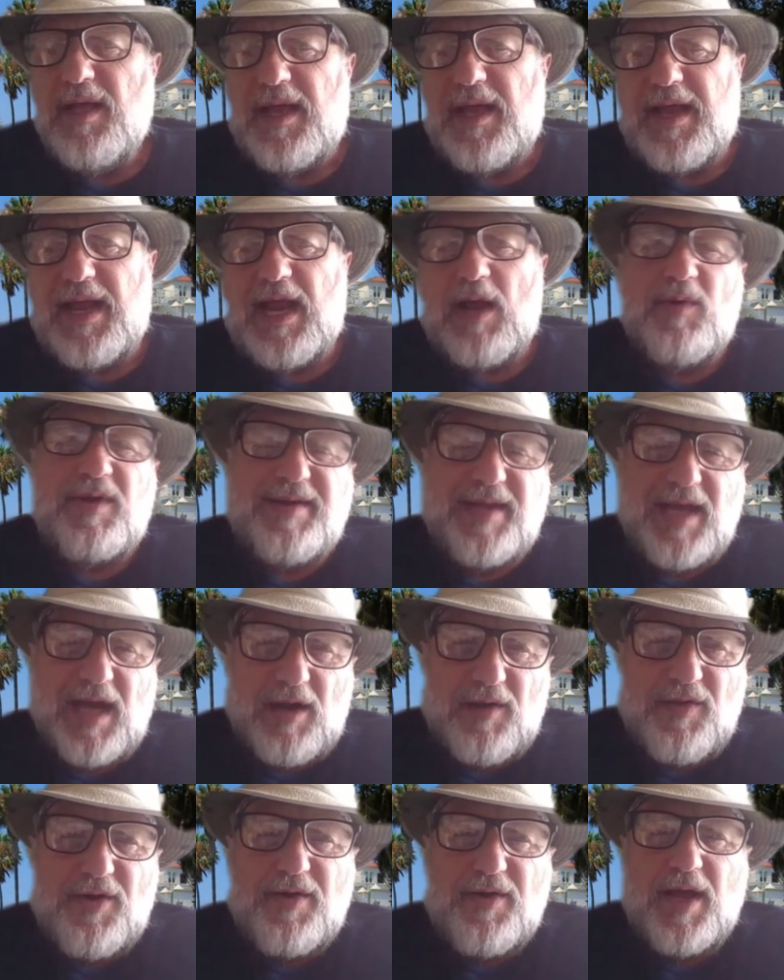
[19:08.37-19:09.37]
and I went
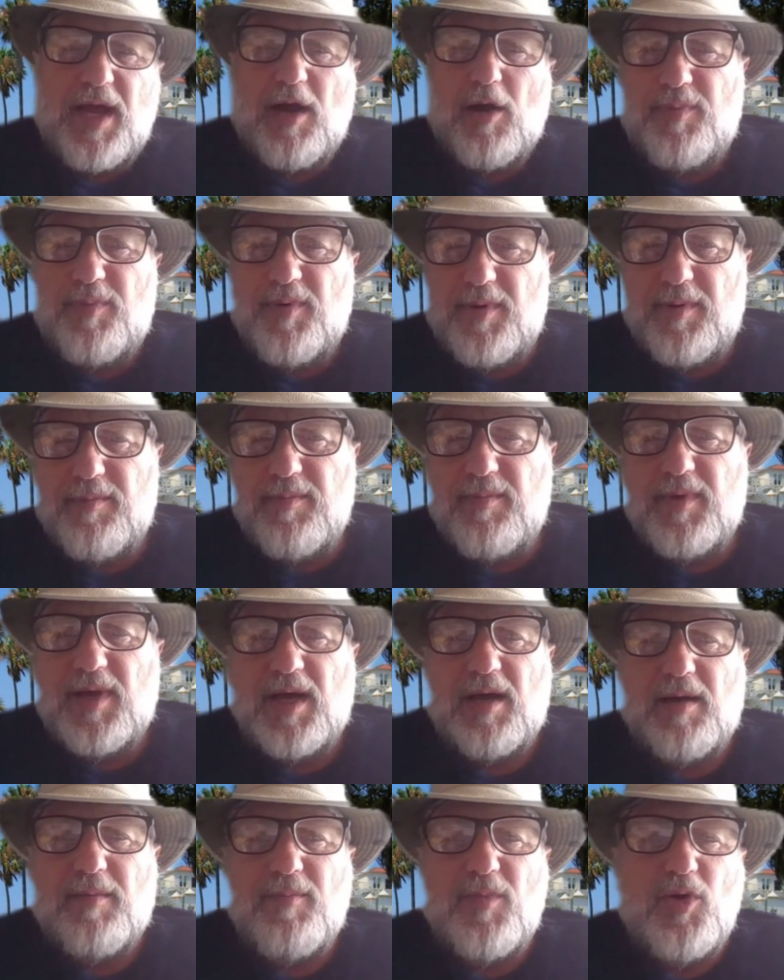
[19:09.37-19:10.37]
down there to help him
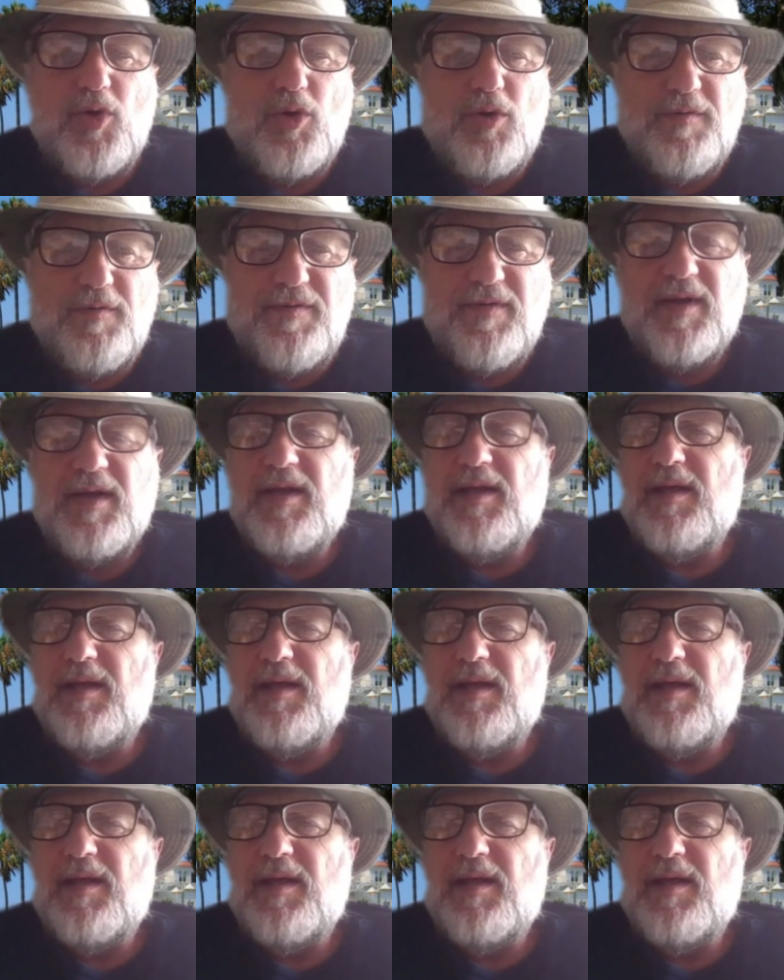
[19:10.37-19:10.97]
move.